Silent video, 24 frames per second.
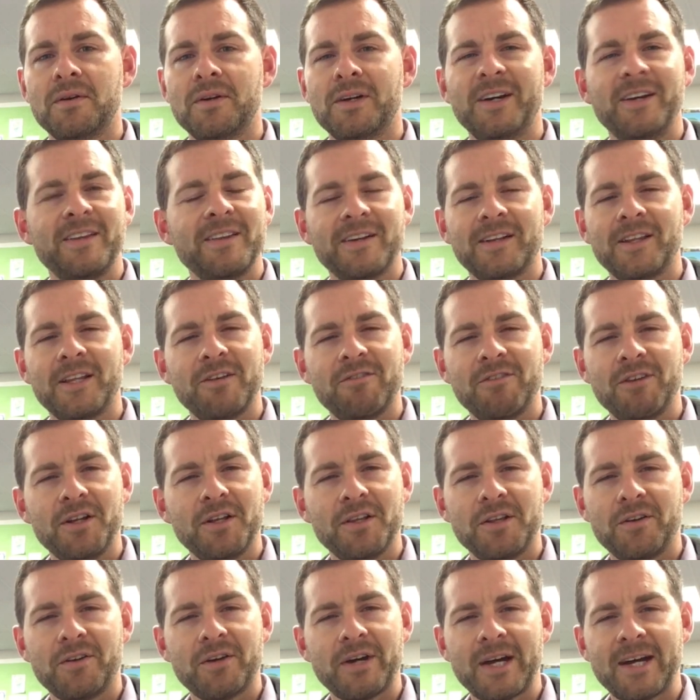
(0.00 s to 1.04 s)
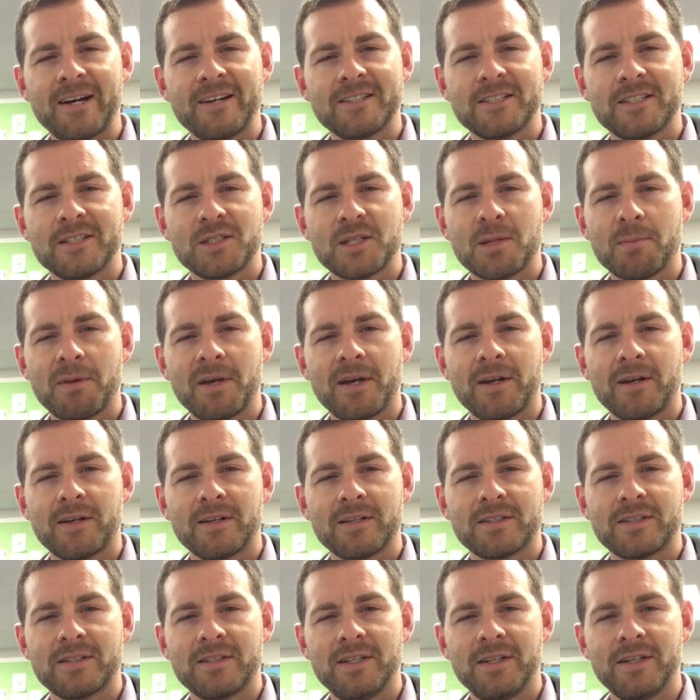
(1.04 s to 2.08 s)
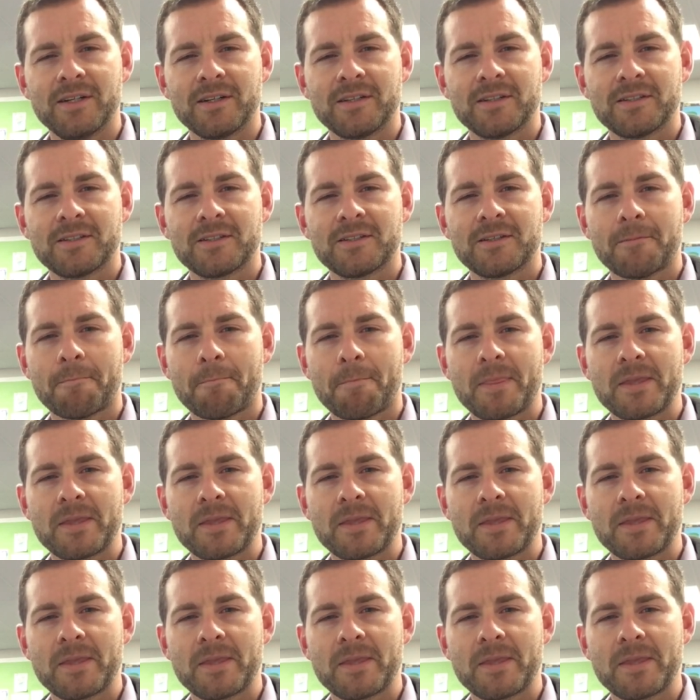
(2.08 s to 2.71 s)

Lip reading: And they're living in little houses they made out of sticks.